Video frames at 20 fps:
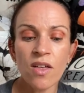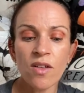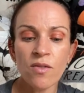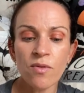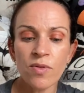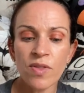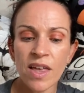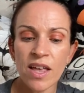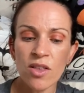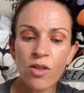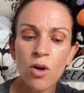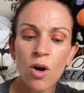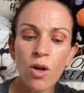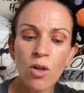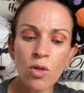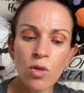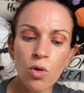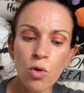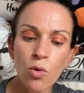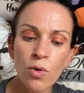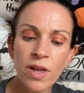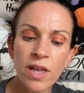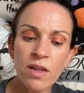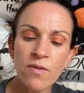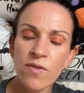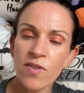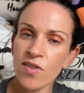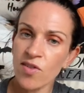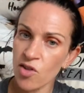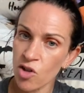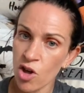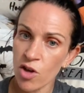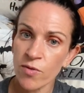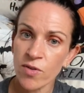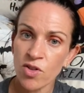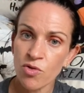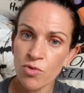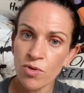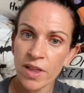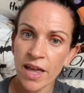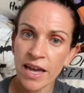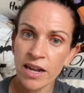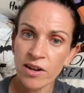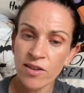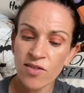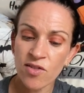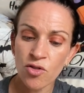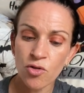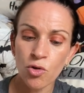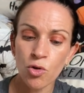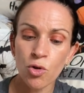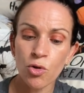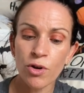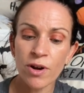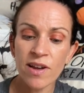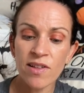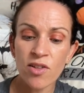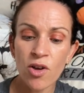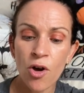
They're not looking for service related stories,